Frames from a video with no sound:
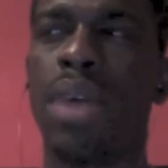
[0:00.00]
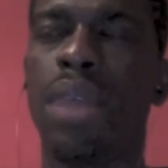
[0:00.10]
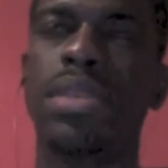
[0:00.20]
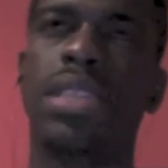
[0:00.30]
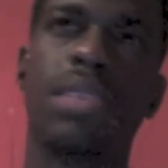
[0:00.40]

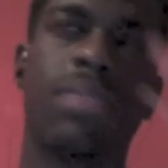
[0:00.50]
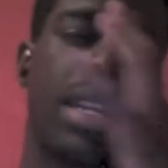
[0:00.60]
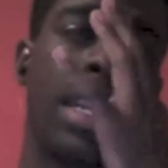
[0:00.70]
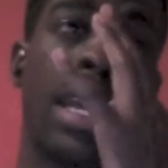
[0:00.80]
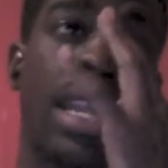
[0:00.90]
seen my
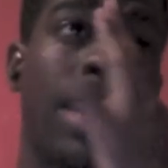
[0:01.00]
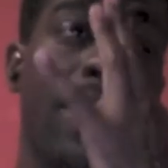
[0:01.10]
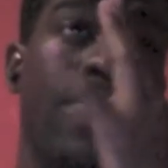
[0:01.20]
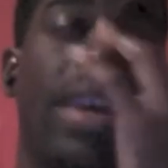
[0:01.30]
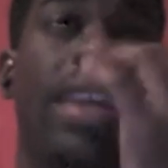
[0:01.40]
daddy,
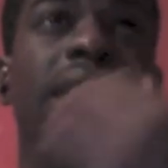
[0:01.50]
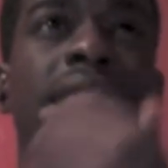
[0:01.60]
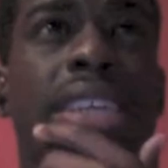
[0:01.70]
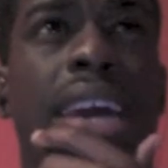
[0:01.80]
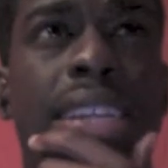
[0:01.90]
and this
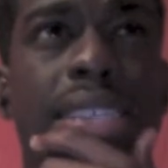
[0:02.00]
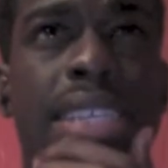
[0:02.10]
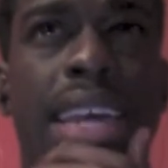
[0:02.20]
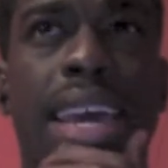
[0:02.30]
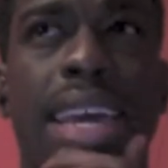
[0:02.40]
is kind of
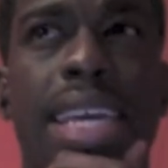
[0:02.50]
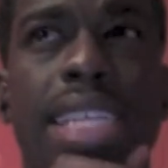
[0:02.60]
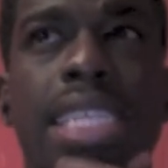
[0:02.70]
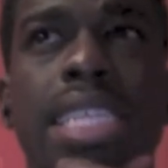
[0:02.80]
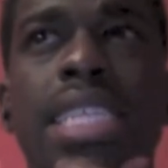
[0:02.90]
sad,
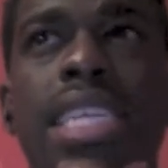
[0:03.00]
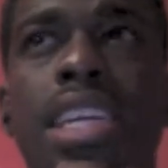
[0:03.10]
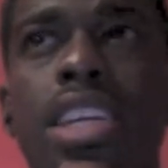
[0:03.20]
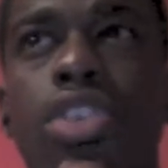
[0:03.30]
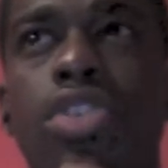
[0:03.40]
in 10
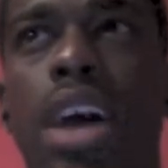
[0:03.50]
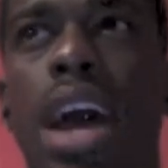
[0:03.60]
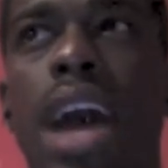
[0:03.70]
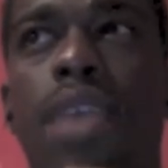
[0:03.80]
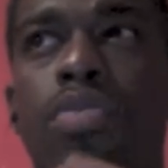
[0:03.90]
years,
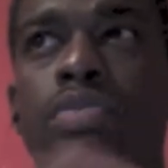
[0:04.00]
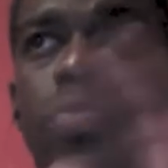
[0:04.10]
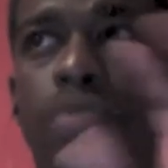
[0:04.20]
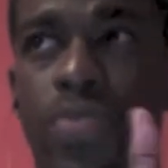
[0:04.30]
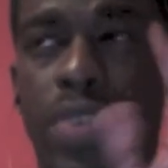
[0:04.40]
I've
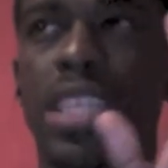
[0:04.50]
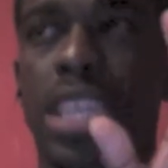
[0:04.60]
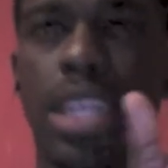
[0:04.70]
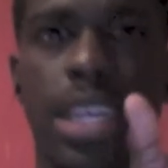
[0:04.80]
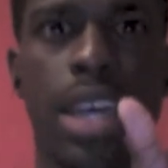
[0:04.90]

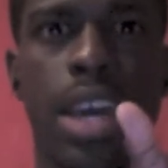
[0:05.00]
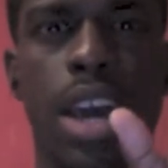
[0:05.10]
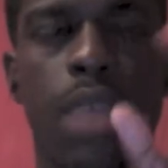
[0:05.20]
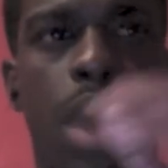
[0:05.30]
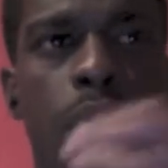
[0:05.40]
physically
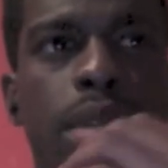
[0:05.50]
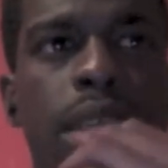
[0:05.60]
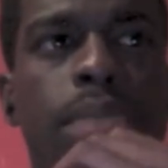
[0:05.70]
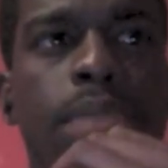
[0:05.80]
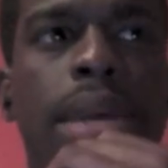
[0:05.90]
probably
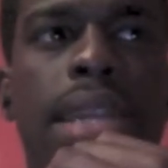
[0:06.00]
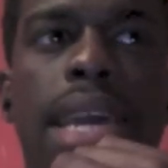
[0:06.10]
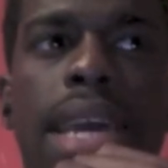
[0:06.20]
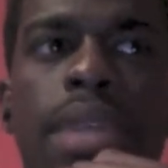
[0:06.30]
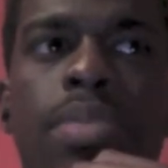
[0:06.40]
seen my
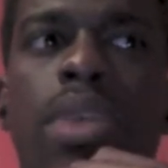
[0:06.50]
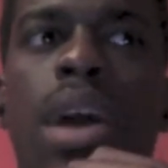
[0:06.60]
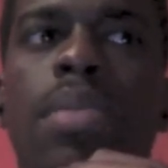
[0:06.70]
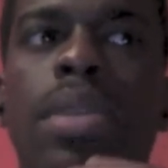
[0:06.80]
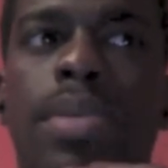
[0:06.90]
daddy
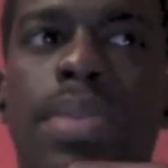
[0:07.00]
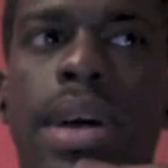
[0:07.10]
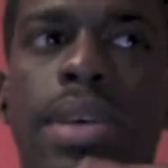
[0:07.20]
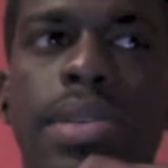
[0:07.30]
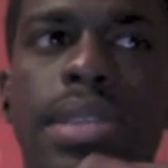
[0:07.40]
probably
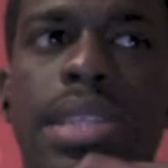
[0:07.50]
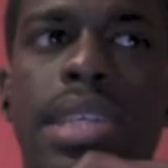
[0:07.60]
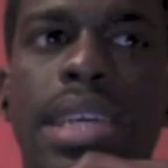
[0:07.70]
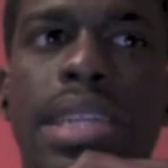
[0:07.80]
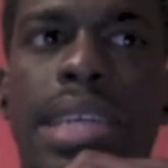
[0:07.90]
about
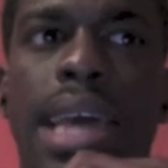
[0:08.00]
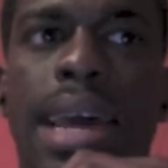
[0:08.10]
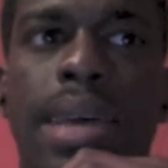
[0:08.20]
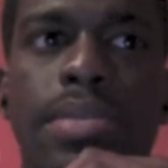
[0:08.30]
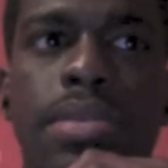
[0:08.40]
10
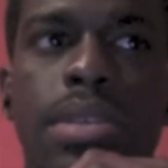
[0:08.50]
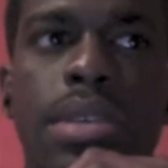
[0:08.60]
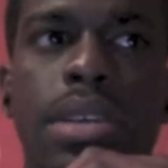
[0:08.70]
times.